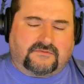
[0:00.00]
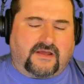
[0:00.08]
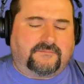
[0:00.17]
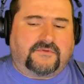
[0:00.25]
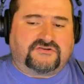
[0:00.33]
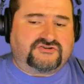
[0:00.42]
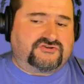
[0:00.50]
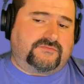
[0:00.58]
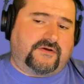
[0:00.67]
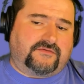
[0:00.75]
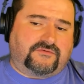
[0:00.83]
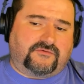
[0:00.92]
I'm not sure
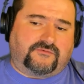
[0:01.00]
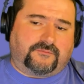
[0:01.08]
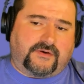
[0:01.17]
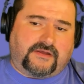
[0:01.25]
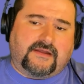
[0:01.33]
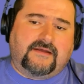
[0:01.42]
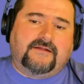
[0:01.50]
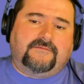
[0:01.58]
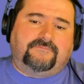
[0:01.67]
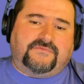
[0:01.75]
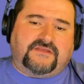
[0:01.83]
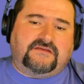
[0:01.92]
about those, but
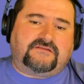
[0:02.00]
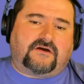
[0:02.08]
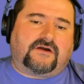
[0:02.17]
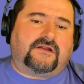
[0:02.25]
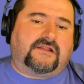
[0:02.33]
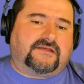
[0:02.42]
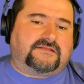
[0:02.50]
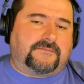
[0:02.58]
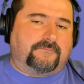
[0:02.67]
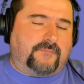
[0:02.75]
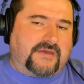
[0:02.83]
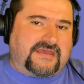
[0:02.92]
these are like
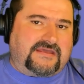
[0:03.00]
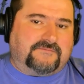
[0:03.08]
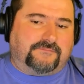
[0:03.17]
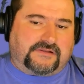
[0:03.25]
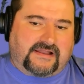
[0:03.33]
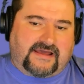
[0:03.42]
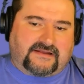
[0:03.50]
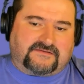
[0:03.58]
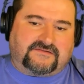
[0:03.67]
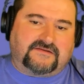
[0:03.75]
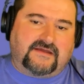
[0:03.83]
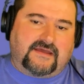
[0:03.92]
the main
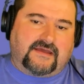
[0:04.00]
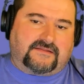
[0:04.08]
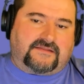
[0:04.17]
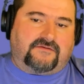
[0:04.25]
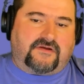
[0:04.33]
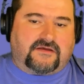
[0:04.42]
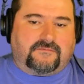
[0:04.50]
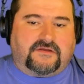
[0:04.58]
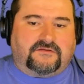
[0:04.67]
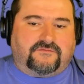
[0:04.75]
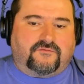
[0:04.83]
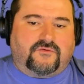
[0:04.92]
plans. And they
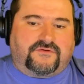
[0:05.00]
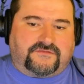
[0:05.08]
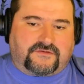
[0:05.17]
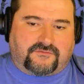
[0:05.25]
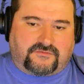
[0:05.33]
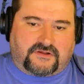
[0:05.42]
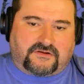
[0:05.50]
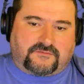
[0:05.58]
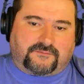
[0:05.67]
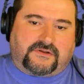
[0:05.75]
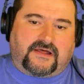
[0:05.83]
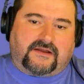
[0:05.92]
recommend, of course, the
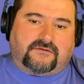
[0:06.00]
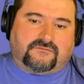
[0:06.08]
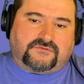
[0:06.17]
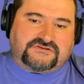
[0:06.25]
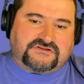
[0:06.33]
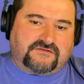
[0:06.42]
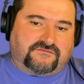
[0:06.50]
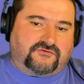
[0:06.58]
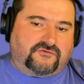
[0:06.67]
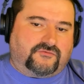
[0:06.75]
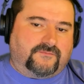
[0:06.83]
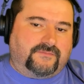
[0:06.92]
creator plan, which
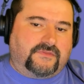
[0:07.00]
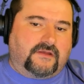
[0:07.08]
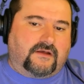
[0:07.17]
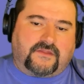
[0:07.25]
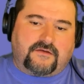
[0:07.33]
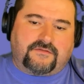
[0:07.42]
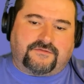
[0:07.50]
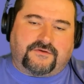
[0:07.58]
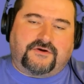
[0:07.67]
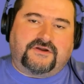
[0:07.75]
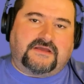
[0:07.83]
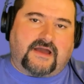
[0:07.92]
gives you
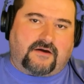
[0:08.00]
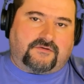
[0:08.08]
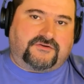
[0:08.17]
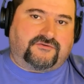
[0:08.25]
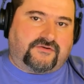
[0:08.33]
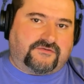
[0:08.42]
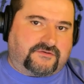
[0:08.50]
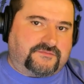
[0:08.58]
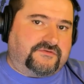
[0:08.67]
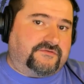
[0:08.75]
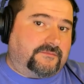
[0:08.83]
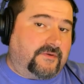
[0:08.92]
30 hour
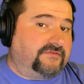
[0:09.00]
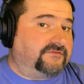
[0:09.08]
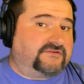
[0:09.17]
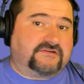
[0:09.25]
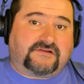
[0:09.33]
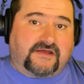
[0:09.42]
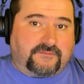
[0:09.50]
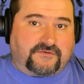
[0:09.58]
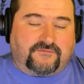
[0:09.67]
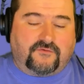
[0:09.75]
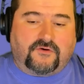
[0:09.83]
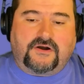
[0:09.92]
transcriptions a month, just like
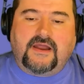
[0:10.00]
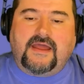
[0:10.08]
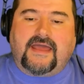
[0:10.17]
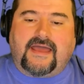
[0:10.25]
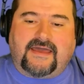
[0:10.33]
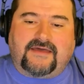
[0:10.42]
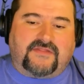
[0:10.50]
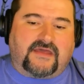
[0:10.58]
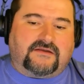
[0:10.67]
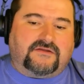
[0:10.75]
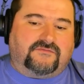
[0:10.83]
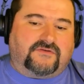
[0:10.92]
before. And
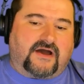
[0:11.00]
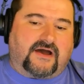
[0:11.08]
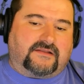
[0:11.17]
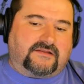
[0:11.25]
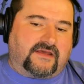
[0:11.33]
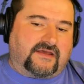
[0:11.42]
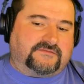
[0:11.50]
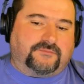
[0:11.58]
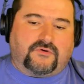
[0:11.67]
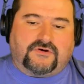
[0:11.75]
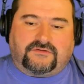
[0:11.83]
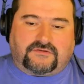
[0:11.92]
then you've got
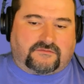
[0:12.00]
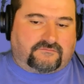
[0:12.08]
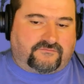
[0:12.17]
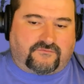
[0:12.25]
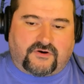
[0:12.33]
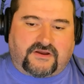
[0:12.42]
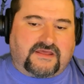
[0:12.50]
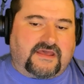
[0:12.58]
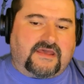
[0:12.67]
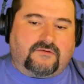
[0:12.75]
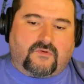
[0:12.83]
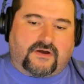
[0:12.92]
export in
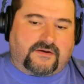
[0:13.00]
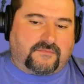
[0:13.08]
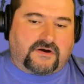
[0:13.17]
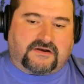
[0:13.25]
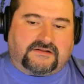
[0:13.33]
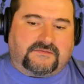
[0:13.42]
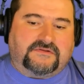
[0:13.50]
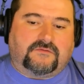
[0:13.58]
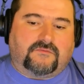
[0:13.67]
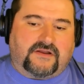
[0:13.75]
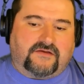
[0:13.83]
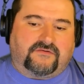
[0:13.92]
4K, watermark
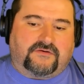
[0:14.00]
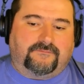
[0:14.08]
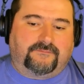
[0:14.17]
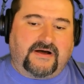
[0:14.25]
limited, whatever.